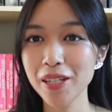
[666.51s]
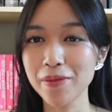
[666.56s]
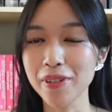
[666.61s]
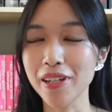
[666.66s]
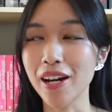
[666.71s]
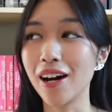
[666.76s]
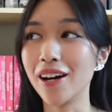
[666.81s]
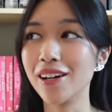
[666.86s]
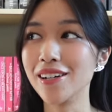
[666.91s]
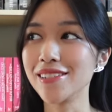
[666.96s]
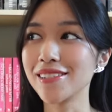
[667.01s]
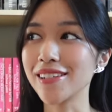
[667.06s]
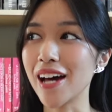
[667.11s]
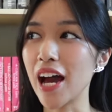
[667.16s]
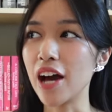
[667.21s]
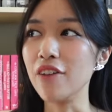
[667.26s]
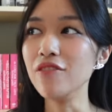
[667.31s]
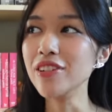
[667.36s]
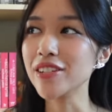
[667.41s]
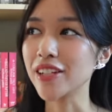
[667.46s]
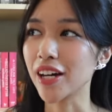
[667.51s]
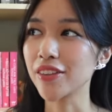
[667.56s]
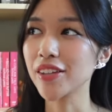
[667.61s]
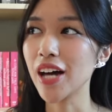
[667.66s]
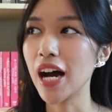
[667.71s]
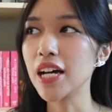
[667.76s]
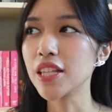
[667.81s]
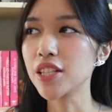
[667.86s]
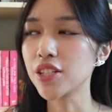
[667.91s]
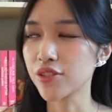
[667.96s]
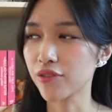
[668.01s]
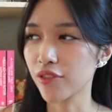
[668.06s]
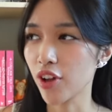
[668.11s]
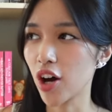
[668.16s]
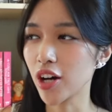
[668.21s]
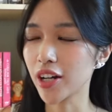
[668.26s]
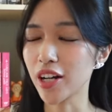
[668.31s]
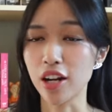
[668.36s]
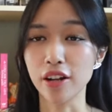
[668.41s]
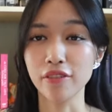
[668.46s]
because I haven't done that in this
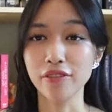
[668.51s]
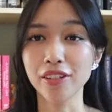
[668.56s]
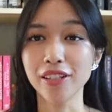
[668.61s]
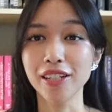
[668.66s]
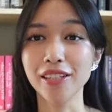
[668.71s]
vlog and I feel